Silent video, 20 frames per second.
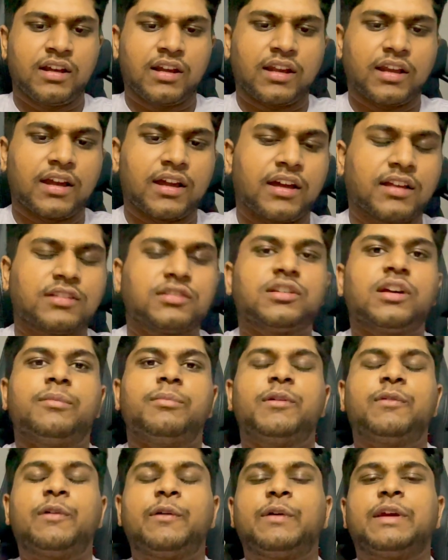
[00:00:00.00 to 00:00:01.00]
Yeah, so
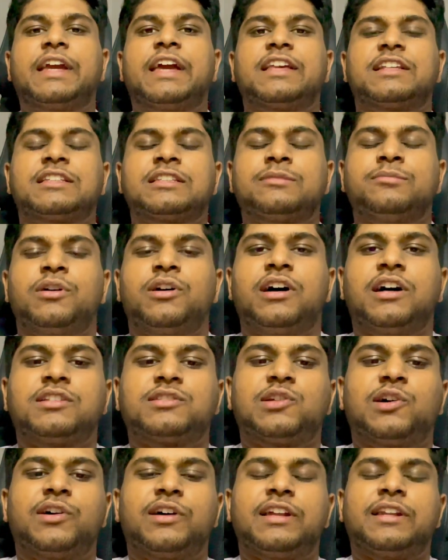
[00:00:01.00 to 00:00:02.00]
before we get
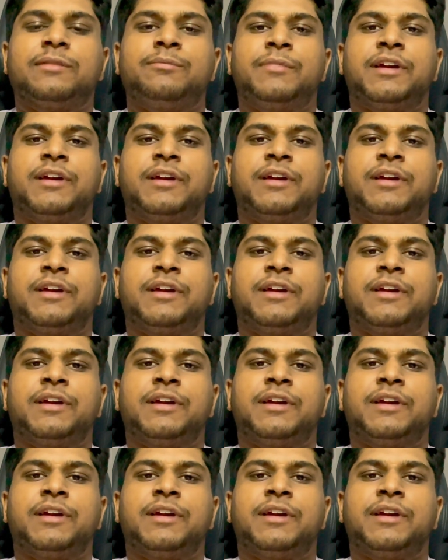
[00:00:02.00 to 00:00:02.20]
started,